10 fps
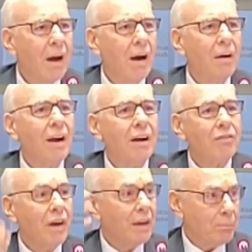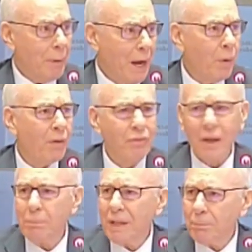are a, a power,
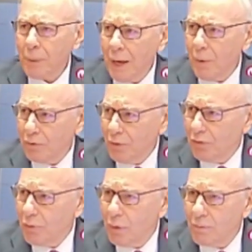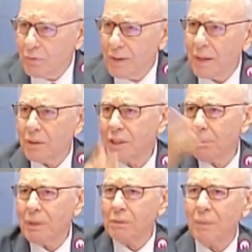can be a powerful form of
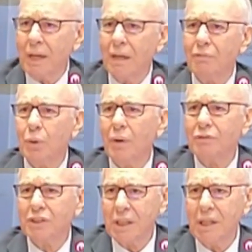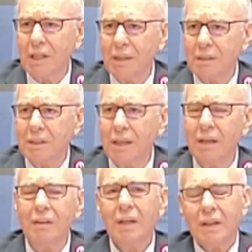leadership, as many of you have seen and
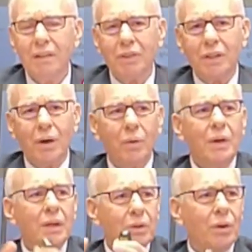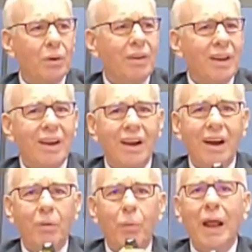seen, even though you're
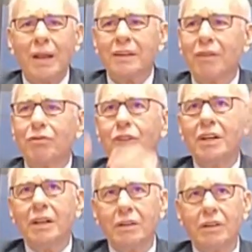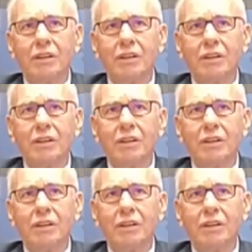uh, uh relative to the,